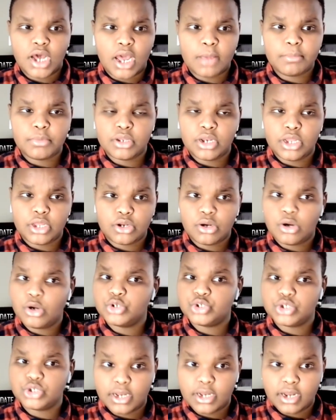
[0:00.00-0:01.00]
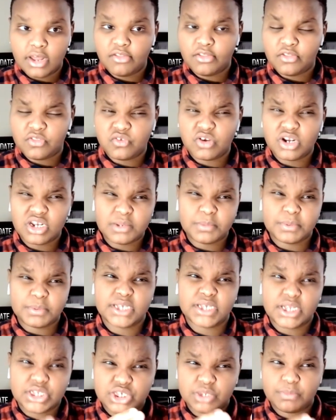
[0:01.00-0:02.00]
I'm going to encourage another
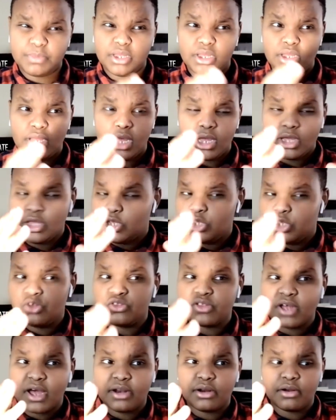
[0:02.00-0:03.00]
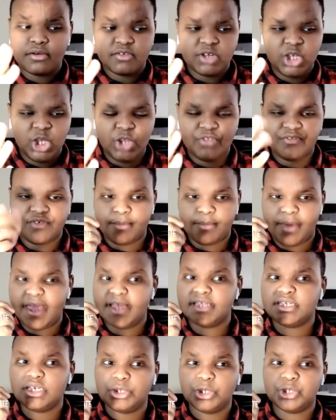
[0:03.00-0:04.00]
30% to be youth and uh, youth from
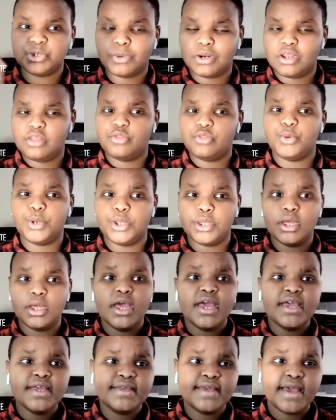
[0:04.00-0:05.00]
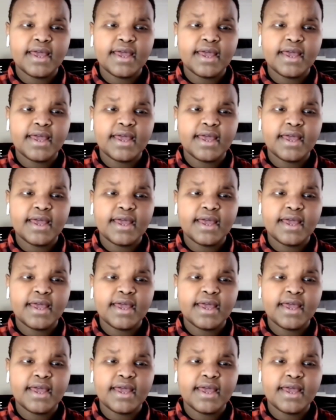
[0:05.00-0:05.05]
18 to 23.